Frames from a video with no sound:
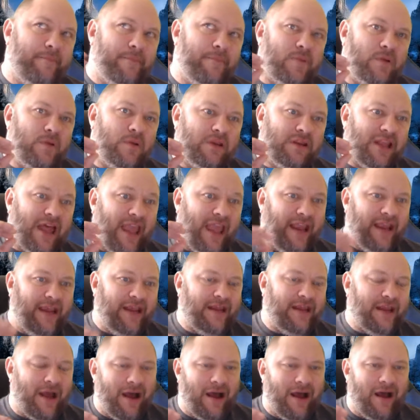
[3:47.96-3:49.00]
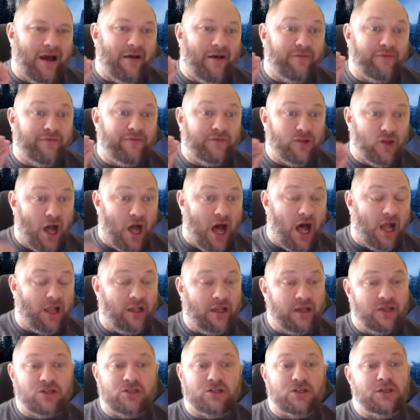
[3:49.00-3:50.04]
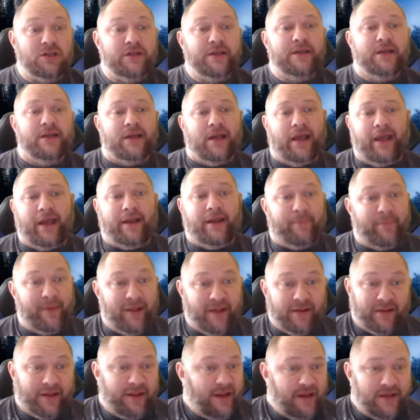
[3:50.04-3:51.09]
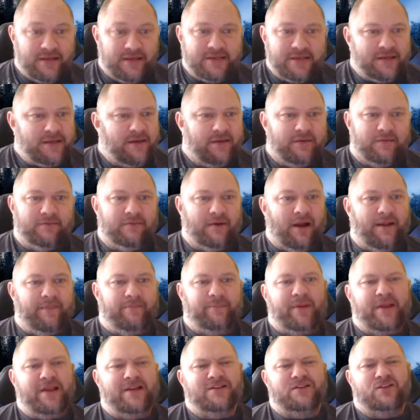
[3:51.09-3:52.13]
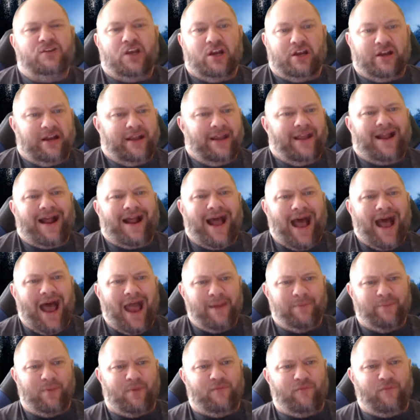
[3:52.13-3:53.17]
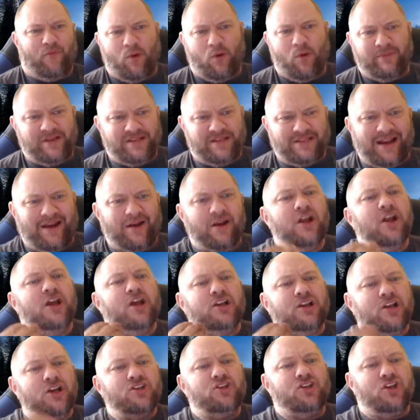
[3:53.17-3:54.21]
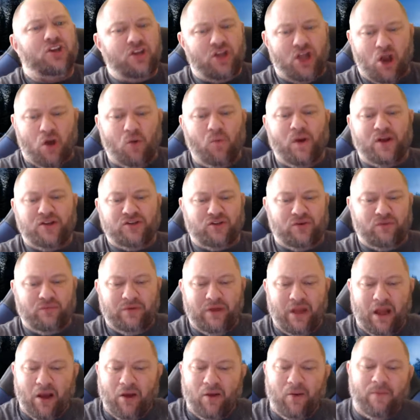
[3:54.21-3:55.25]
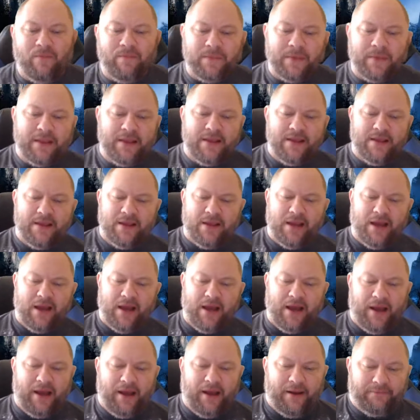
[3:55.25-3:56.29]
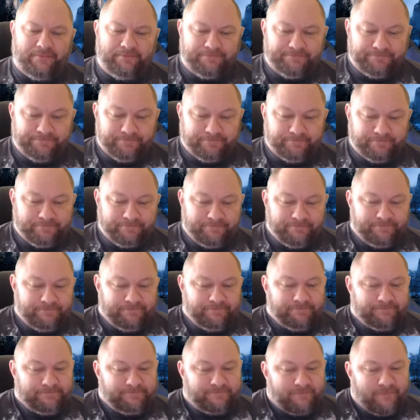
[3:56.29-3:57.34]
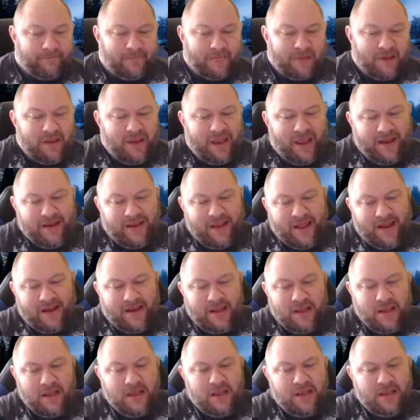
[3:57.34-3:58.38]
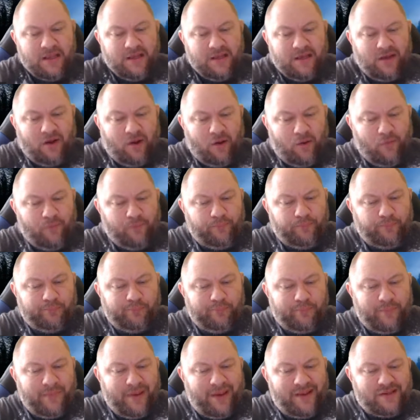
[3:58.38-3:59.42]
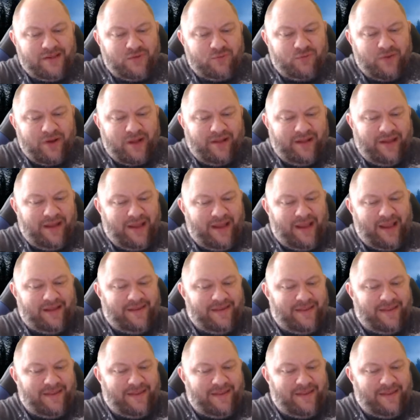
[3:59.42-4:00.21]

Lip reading: lane of knowledge and abilities, right? Because you're going to get high performance there because you know what you know. Um, and then, it's really in